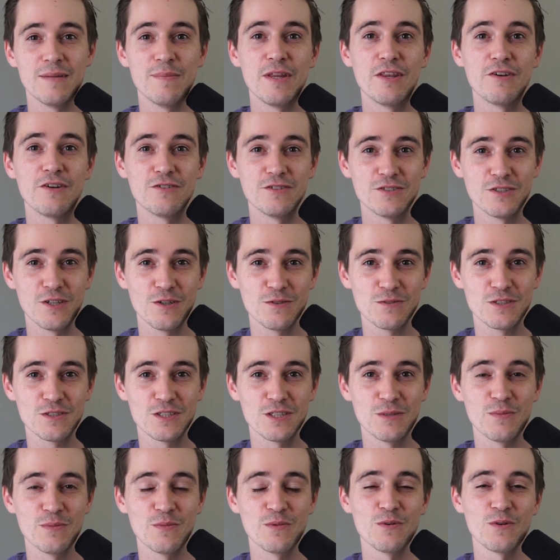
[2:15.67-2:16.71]
better the results,
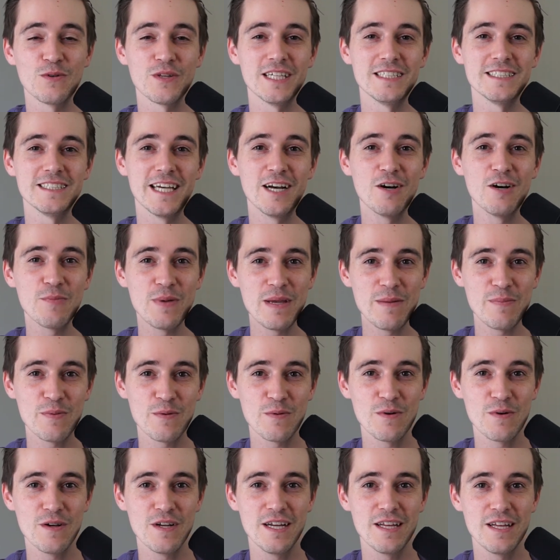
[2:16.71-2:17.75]
the more they tell
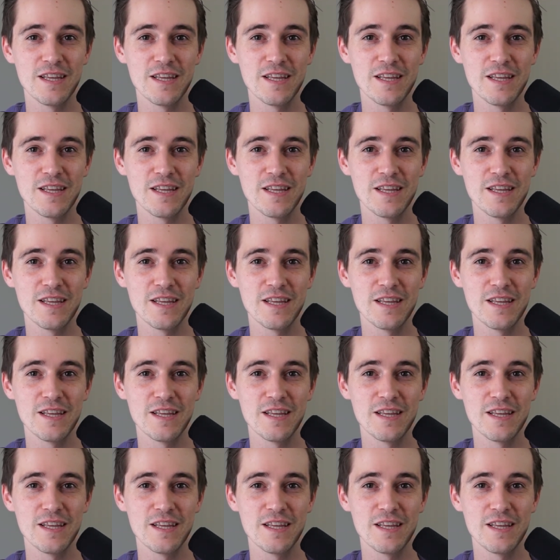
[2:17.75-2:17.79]
people,